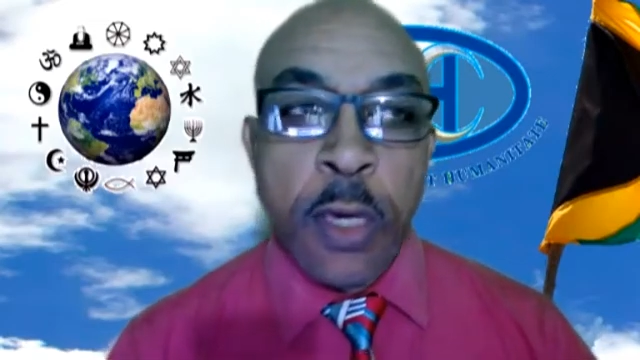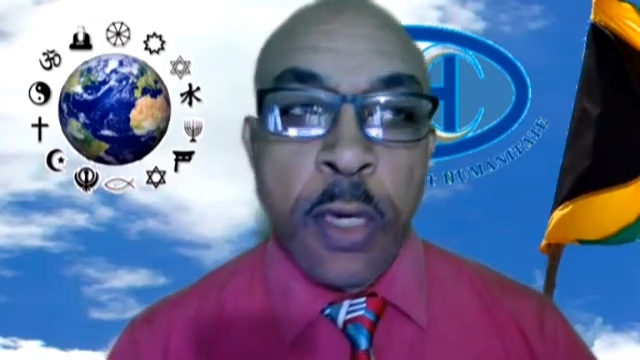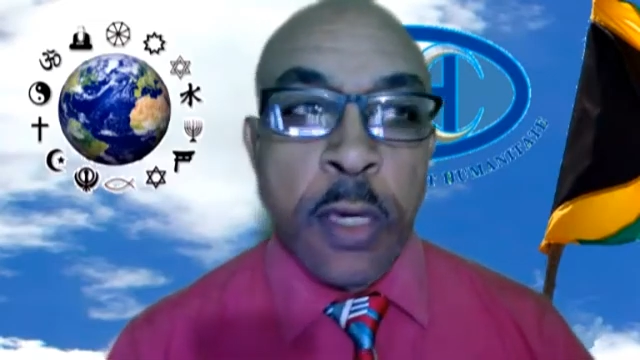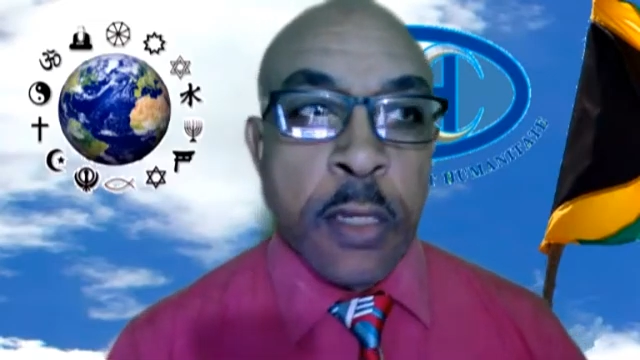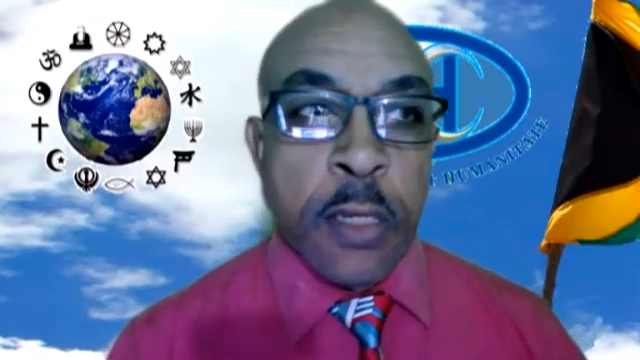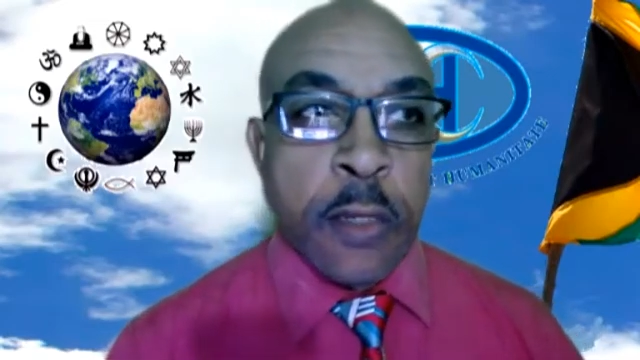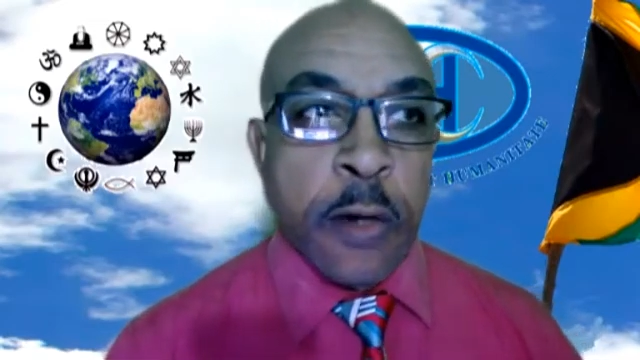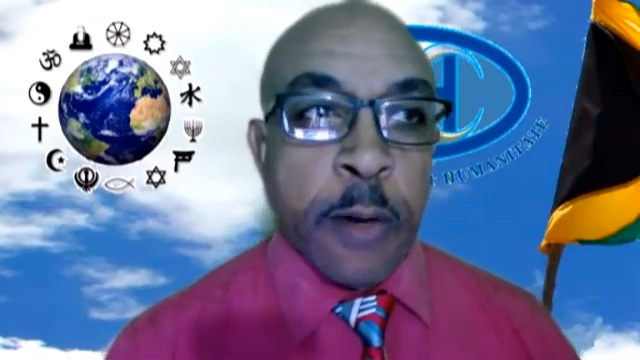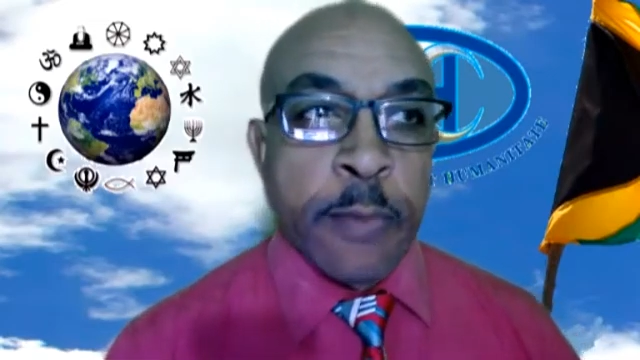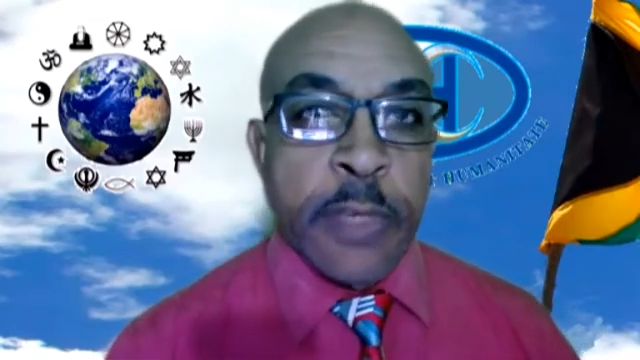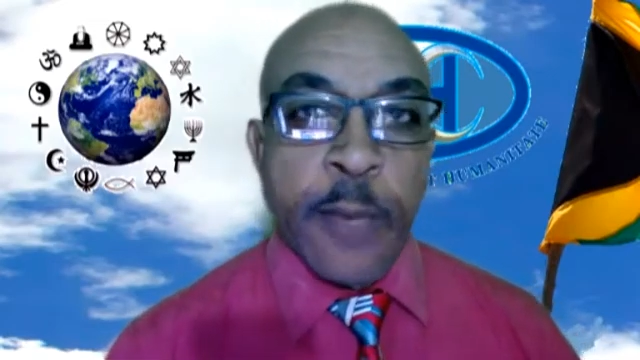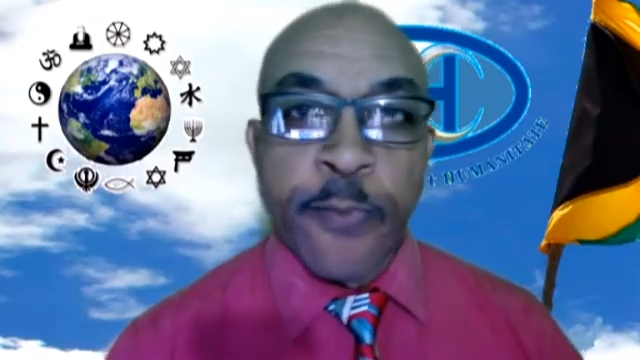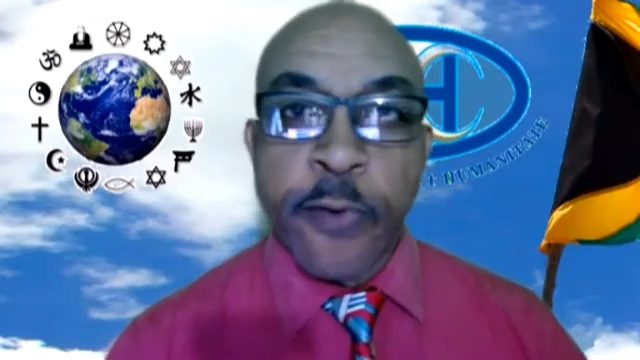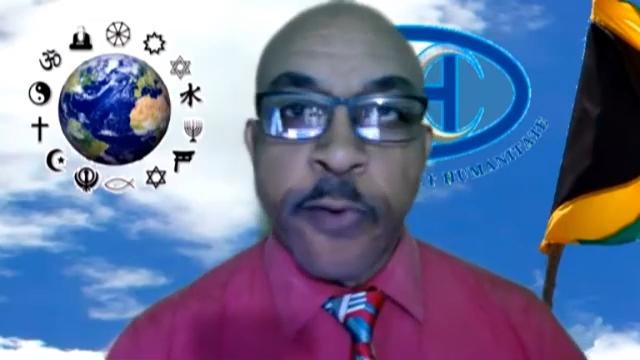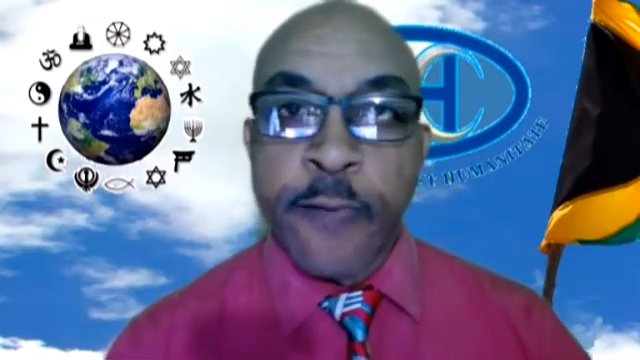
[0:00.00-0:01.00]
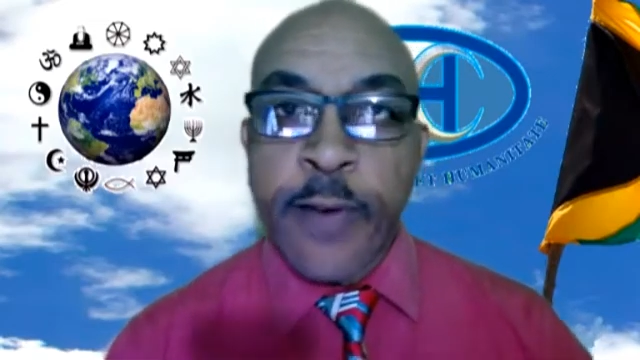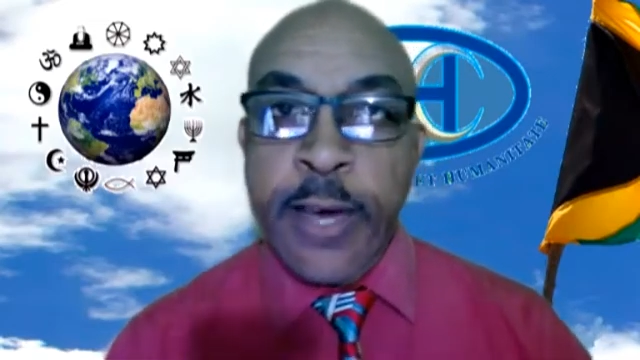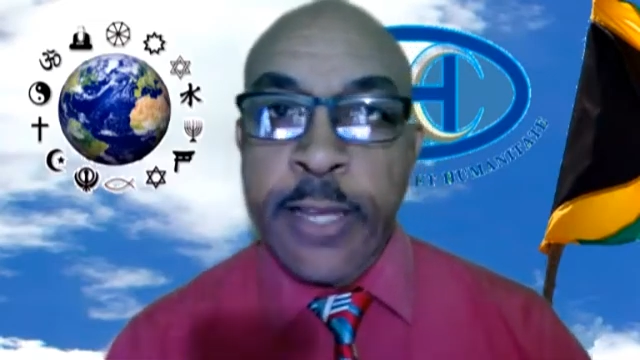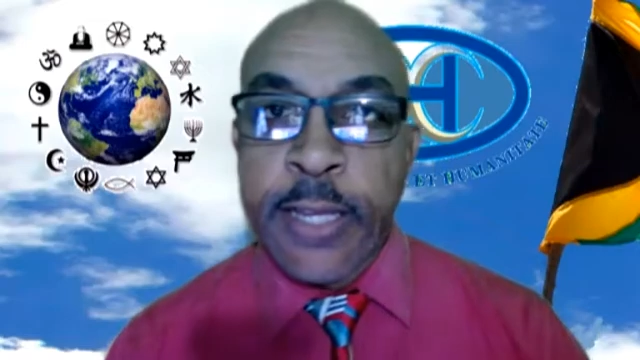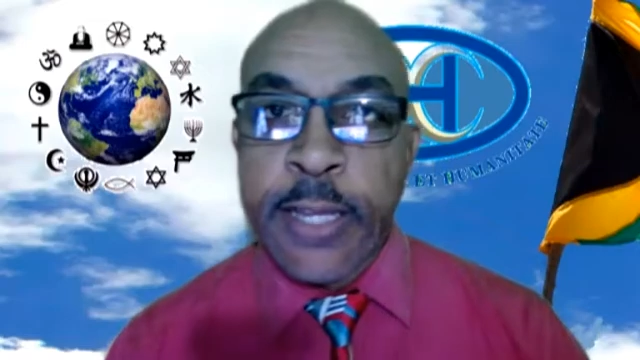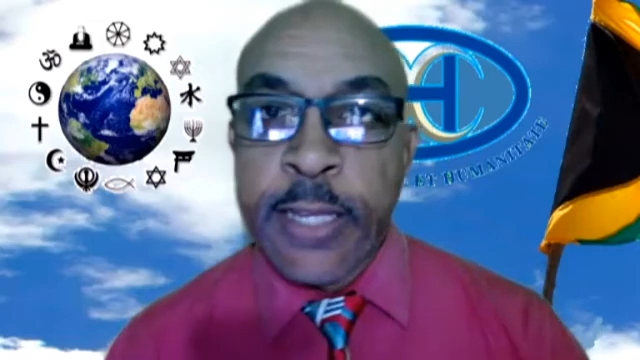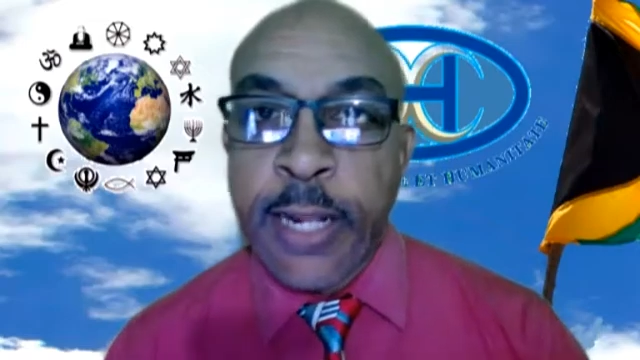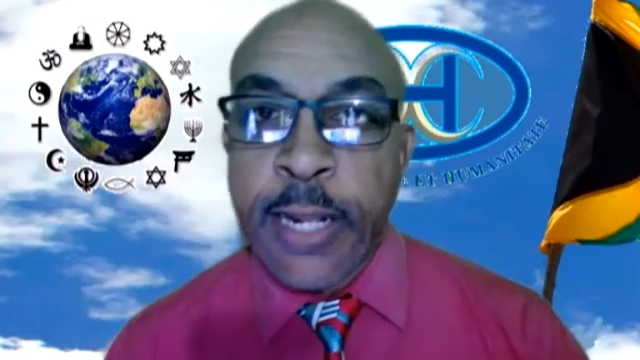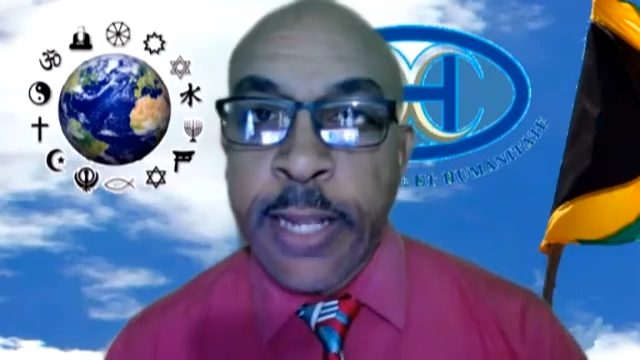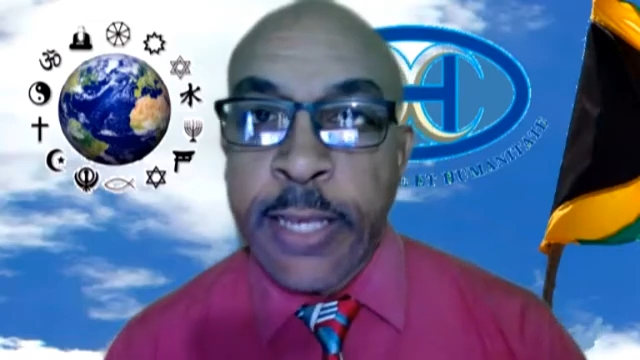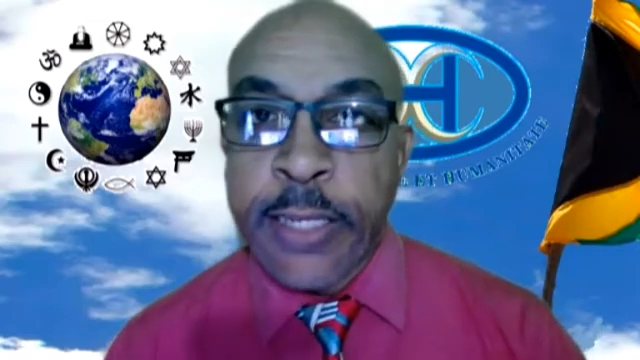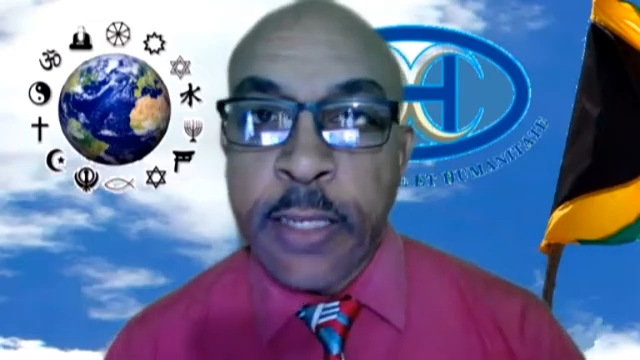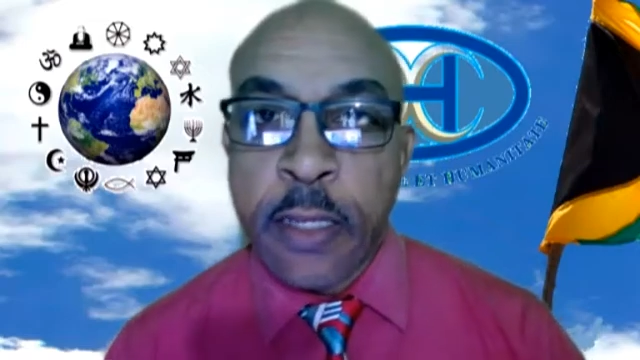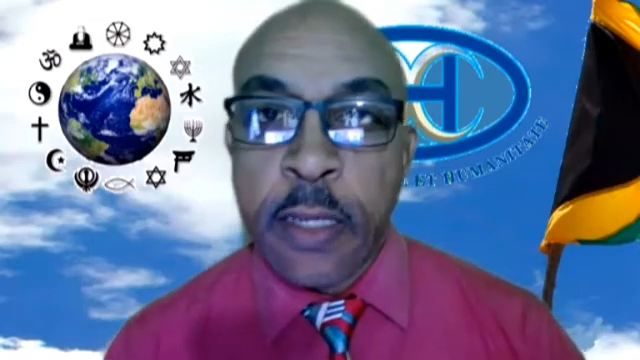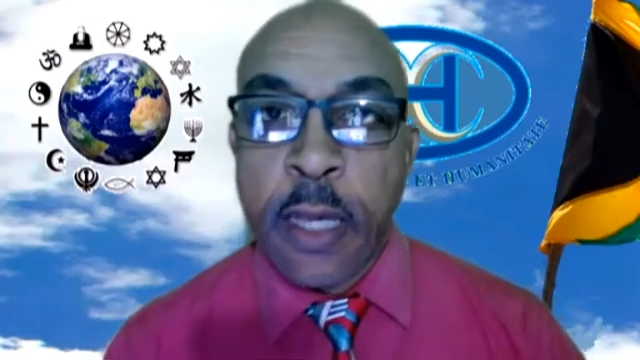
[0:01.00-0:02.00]
in terms of providing the
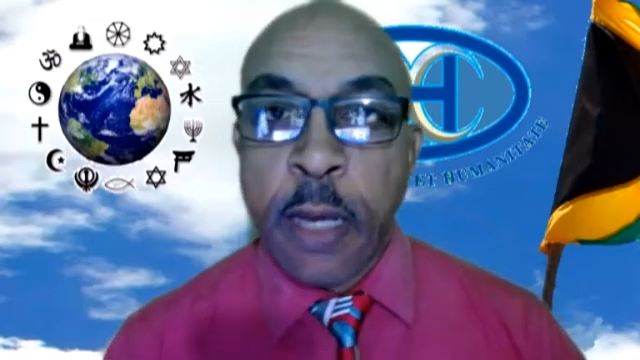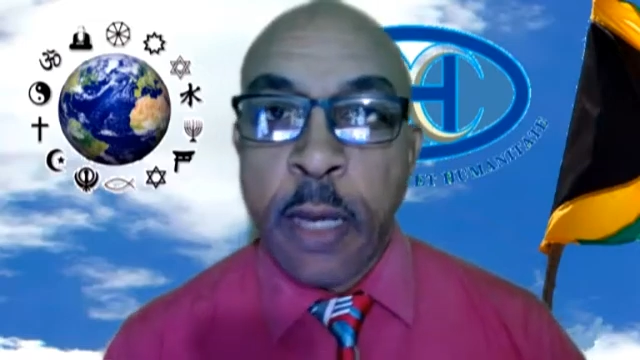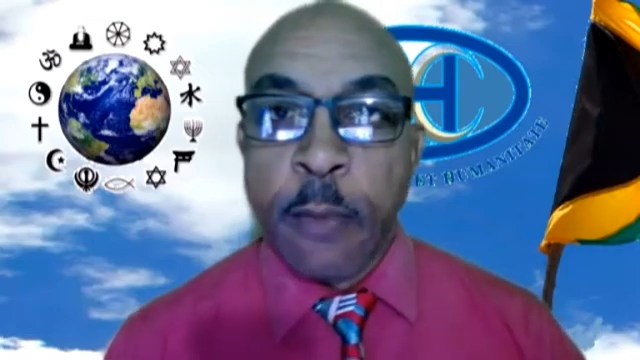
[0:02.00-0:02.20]
lesson,